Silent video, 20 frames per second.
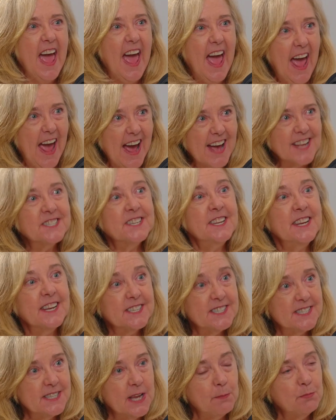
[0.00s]
has an
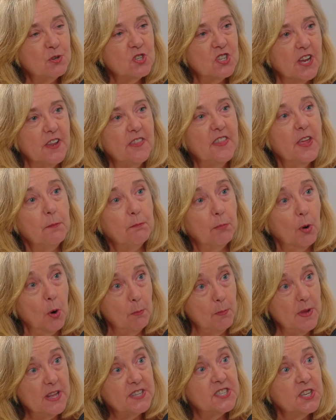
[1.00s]
exception that
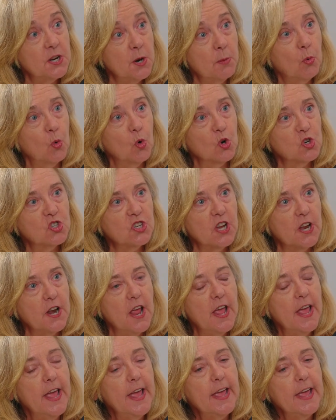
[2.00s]
permits an abortion